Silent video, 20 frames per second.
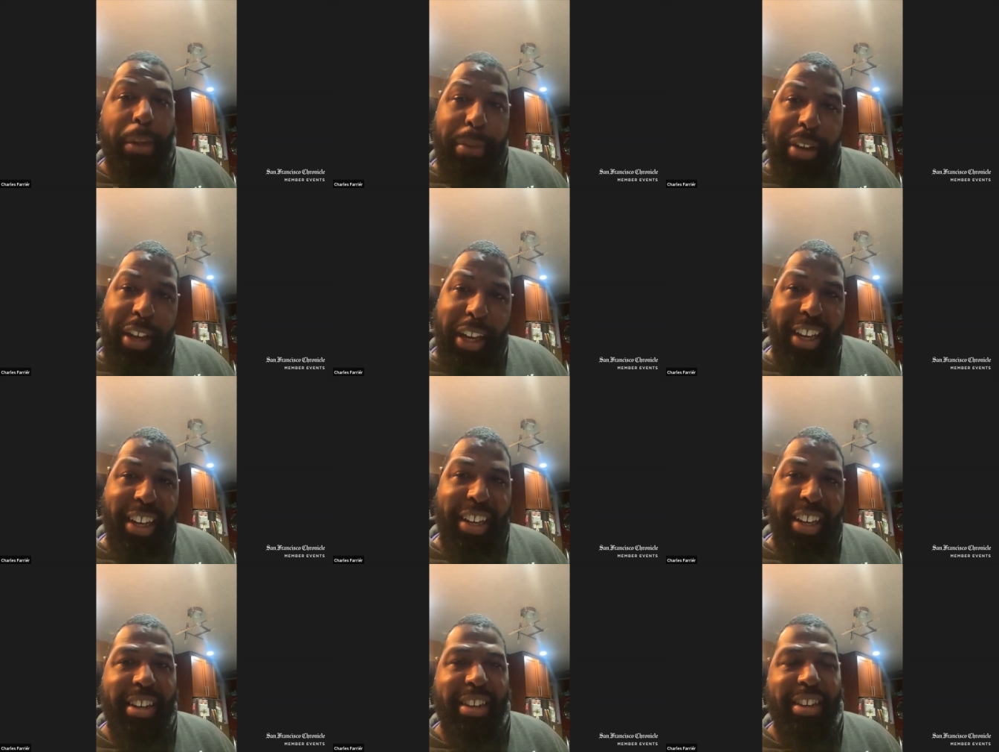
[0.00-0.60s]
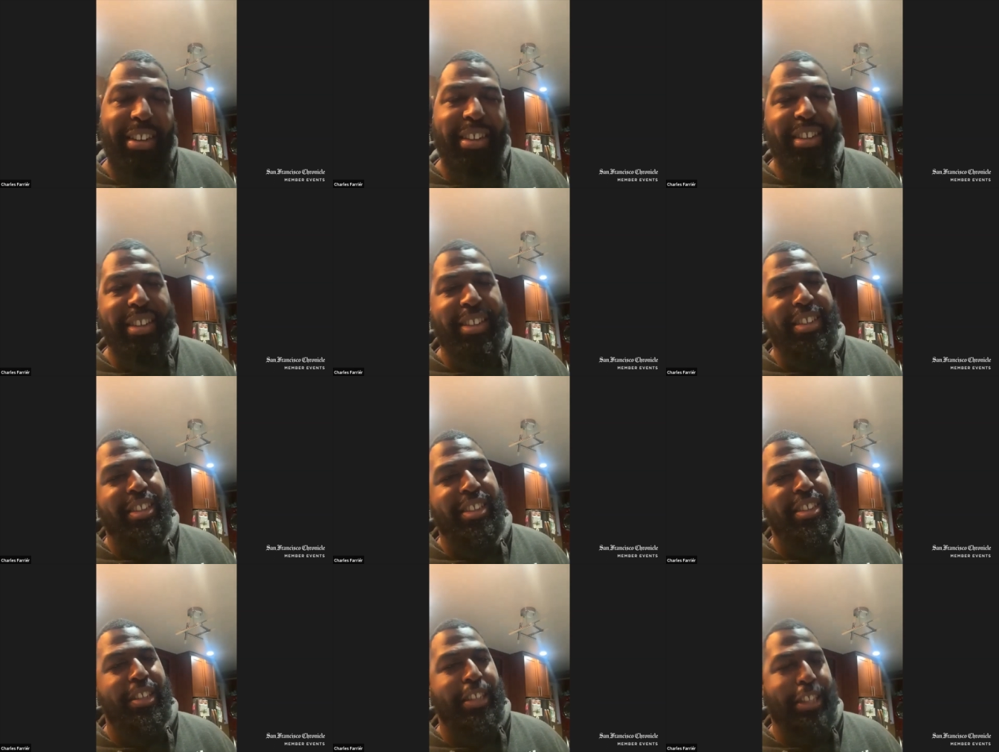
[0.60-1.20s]
mm-hmm. or
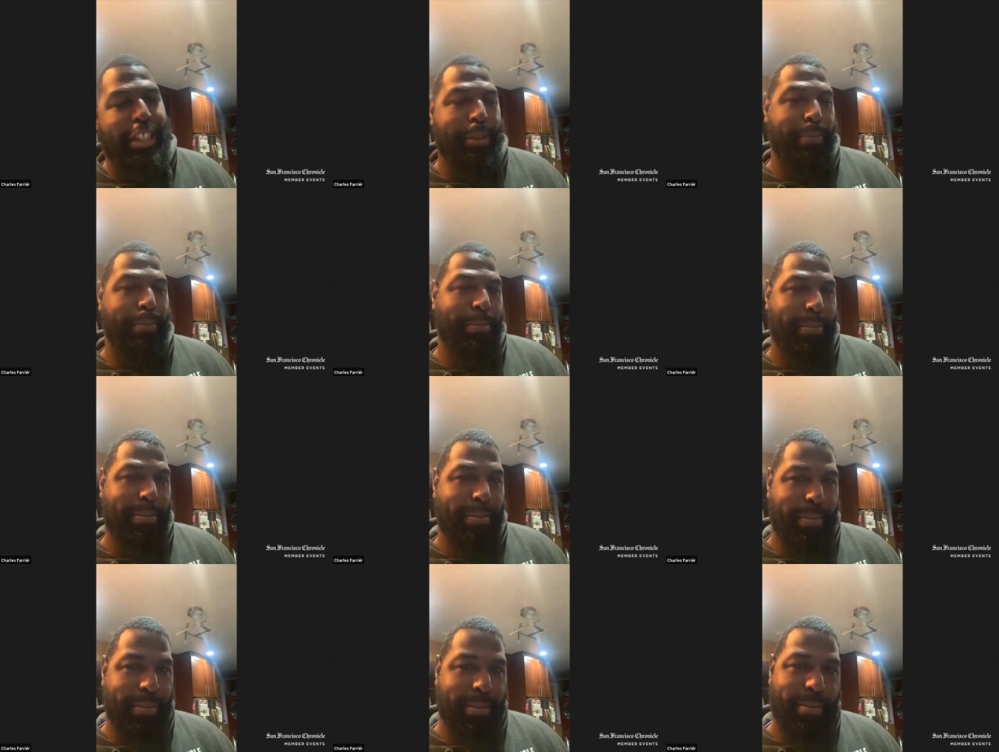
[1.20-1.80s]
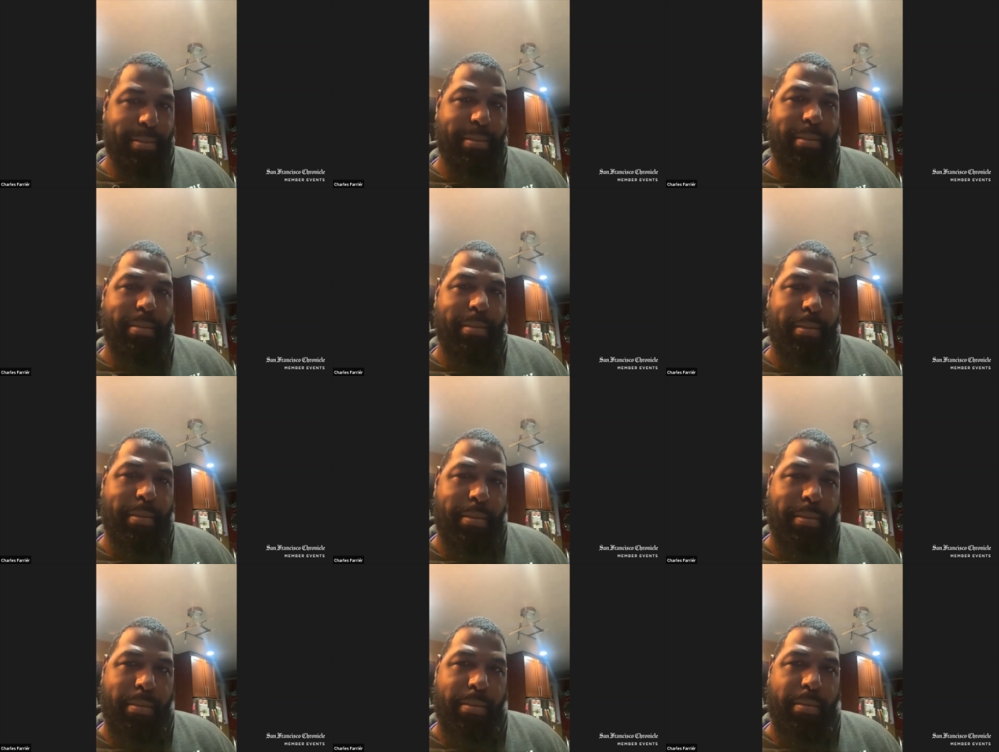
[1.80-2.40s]
lemon Mm-hmm. I've